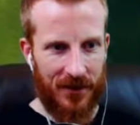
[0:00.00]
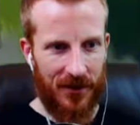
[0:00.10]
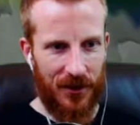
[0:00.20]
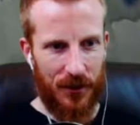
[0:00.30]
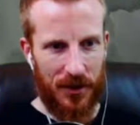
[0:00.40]

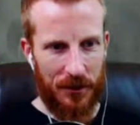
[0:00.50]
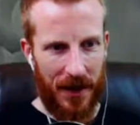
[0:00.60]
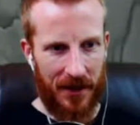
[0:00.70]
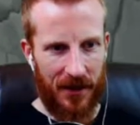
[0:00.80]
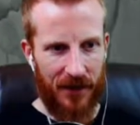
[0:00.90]
Hard work
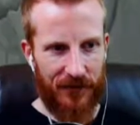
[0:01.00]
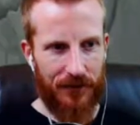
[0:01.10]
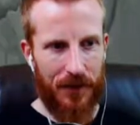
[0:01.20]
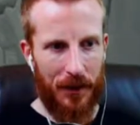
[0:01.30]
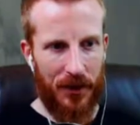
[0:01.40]
paying off.
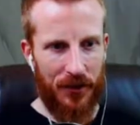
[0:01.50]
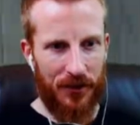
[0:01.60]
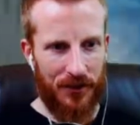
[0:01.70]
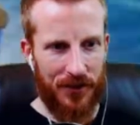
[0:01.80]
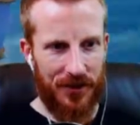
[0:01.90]

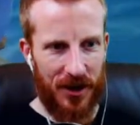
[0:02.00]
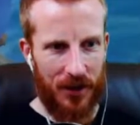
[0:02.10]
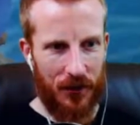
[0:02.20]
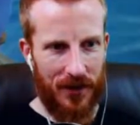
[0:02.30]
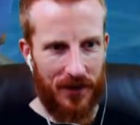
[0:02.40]
Ba-boom! Good
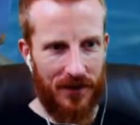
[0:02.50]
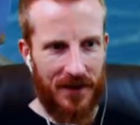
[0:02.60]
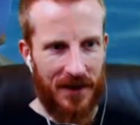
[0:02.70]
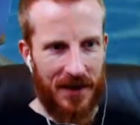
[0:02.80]
job, Will.